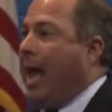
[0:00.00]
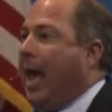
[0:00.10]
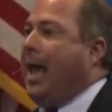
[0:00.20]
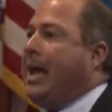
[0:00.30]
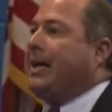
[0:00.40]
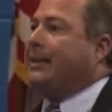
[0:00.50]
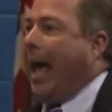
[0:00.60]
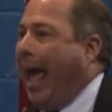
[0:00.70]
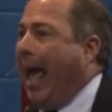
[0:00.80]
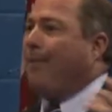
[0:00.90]
he is
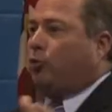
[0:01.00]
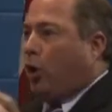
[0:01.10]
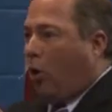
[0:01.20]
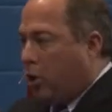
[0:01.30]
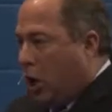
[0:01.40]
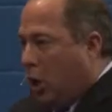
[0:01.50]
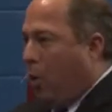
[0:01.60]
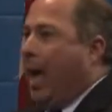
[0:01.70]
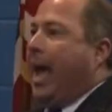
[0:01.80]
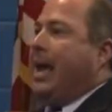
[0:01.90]
after
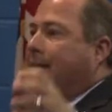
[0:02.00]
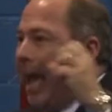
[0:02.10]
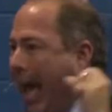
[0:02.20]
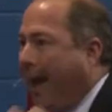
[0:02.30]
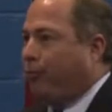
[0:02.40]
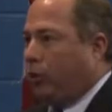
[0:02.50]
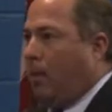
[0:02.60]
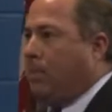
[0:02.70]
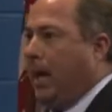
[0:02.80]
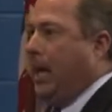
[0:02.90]
you. He's
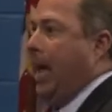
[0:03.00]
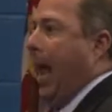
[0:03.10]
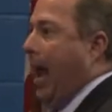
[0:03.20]
after me.